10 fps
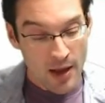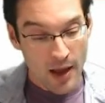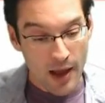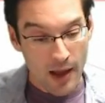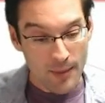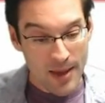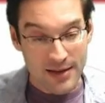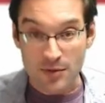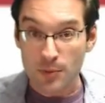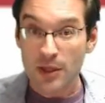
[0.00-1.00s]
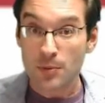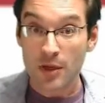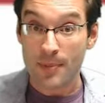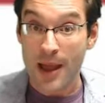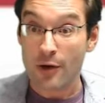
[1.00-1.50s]
Um, and it's a really,
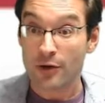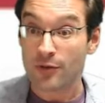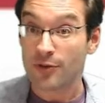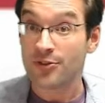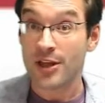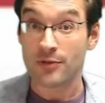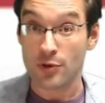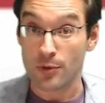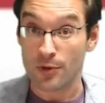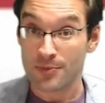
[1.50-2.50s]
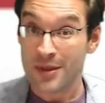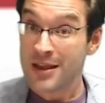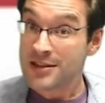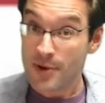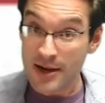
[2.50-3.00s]
really powerful set of tools.
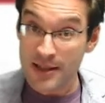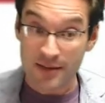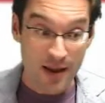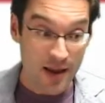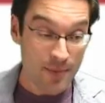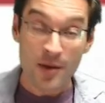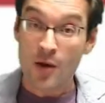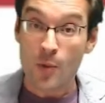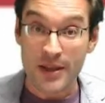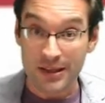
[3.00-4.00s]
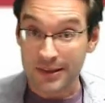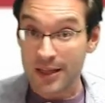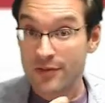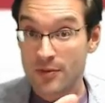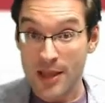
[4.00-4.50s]
So anytime we can
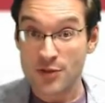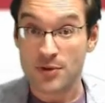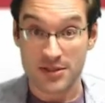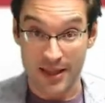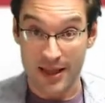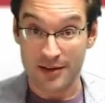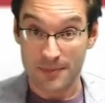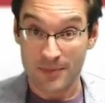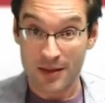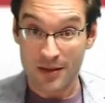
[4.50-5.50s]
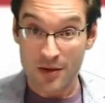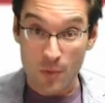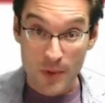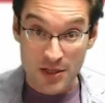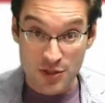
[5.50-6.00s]
live in matrix land,
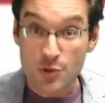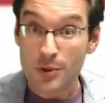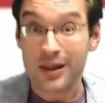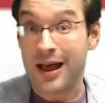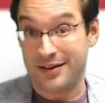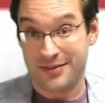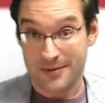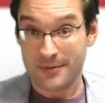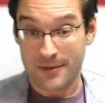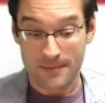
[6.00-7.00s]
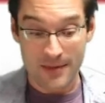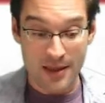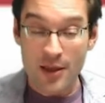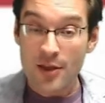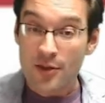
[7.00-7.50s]
we can do a lot.
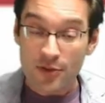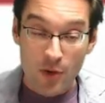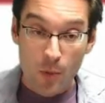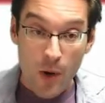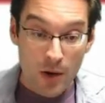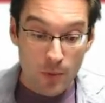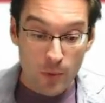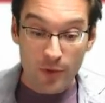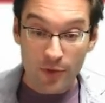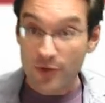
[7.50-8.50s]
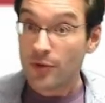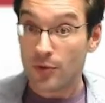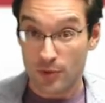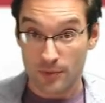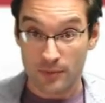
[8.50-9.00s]
So what we'll
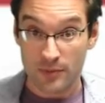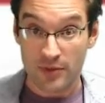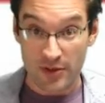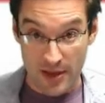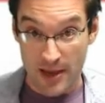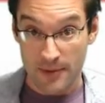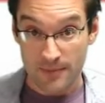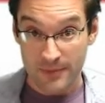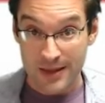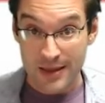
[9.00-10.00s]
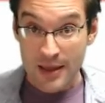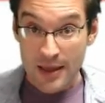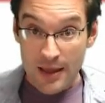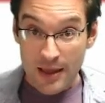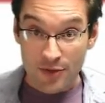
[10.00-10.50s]
do today
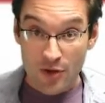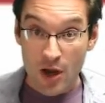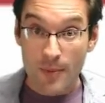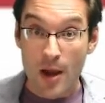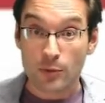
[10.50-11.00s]
is talk about